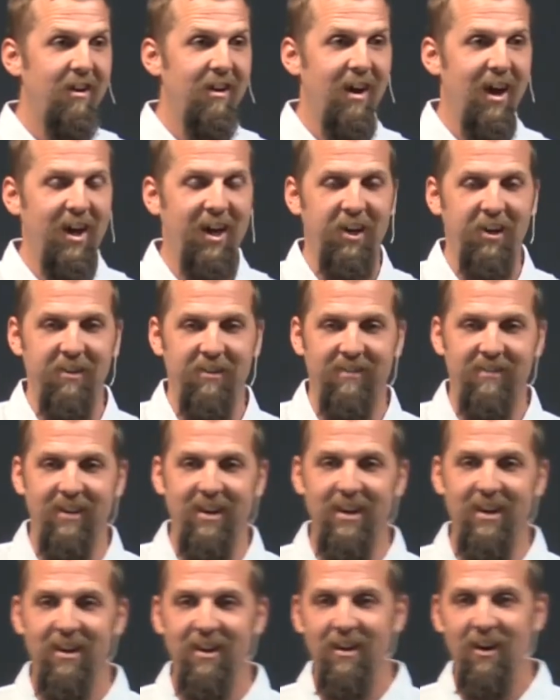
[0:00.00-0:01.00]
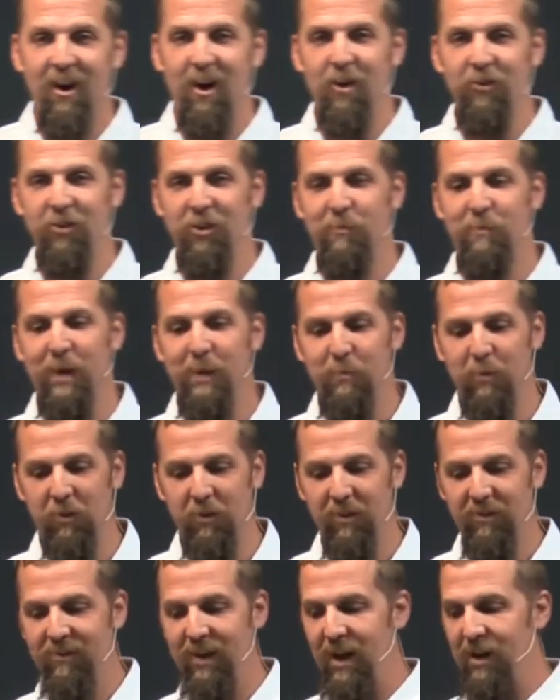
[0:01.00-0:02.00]
I can just see all these people in
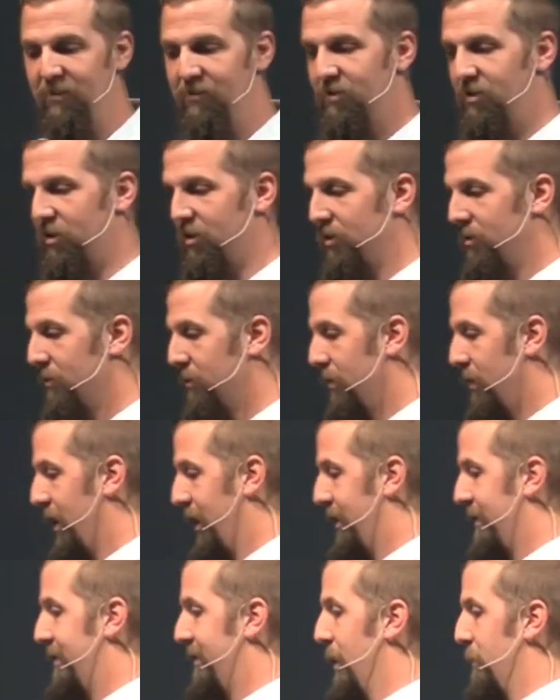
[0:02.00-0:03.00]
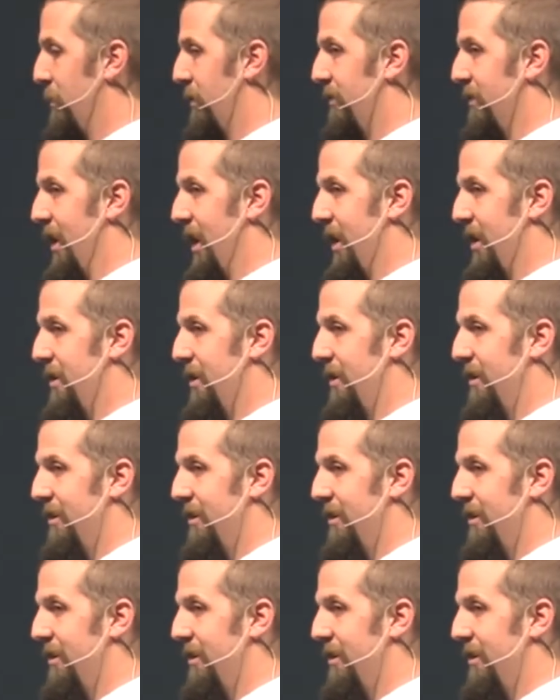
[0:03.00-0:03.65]
this house all like step aside.